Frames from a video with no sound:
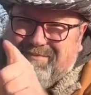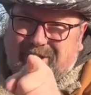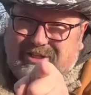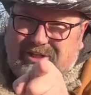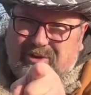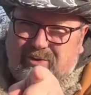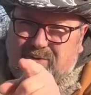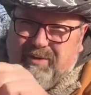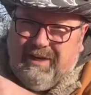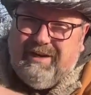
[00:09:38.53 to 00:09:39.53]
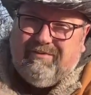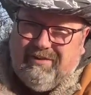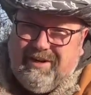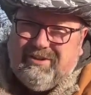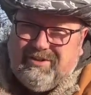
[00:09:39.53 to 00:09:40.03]
But you need to
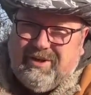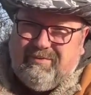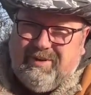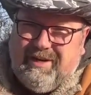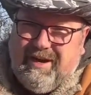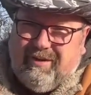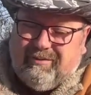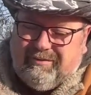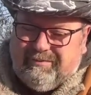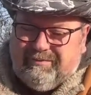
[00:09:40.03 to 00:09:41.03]
figure something out.